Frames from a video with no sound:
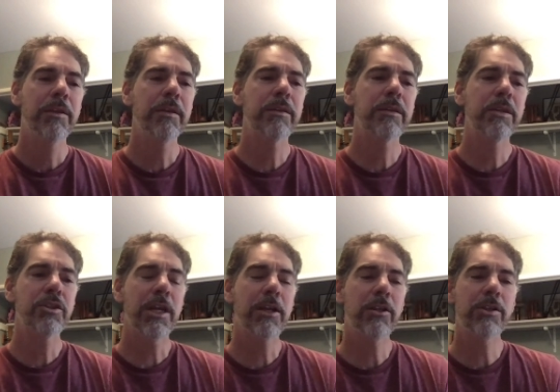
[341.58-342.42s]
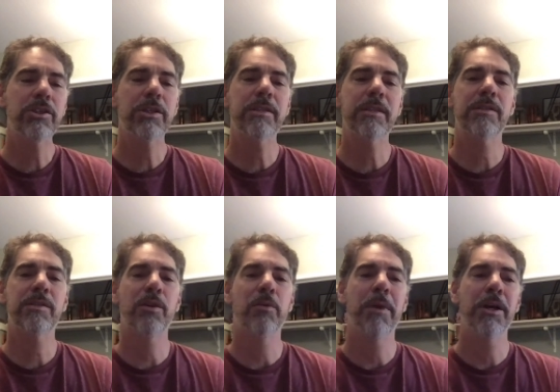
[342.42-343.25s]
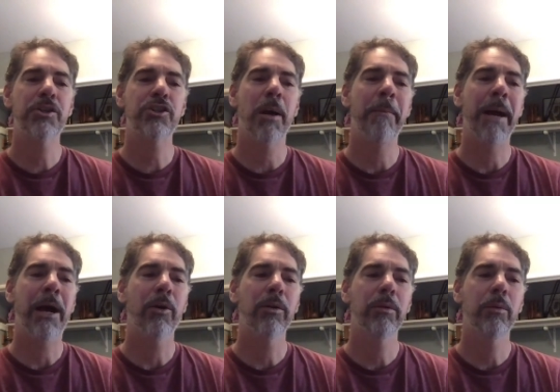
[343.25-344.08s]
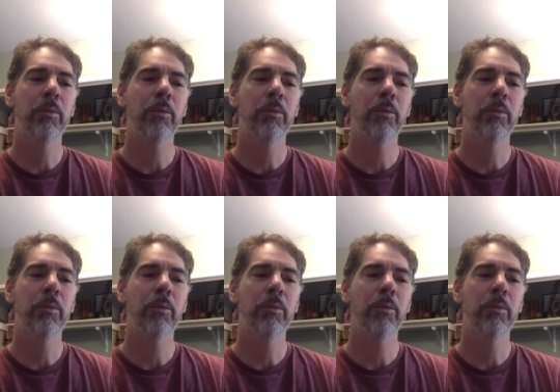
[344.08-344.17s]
The, the challenge isn't so much about